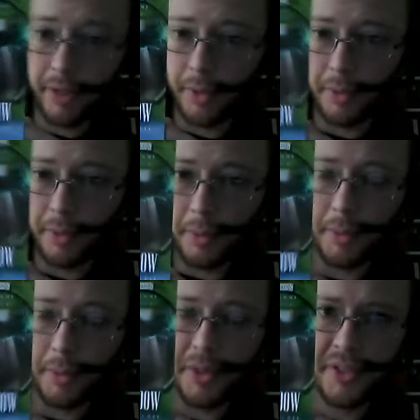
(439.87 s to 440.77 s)

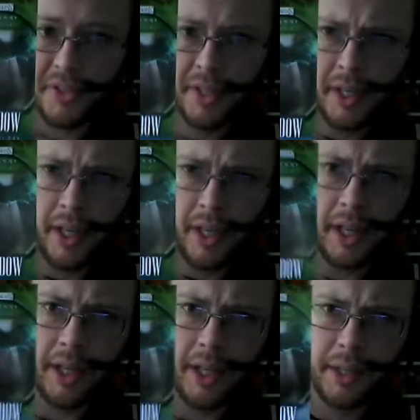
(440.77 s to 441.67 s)
remembers
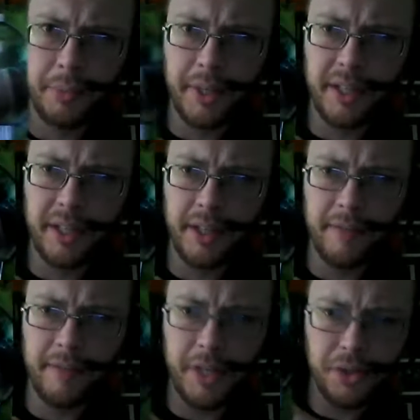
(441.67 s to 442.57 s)
Complete
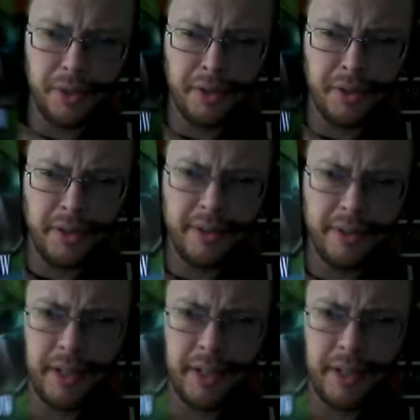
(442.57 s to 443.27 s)
Adventurer, I think it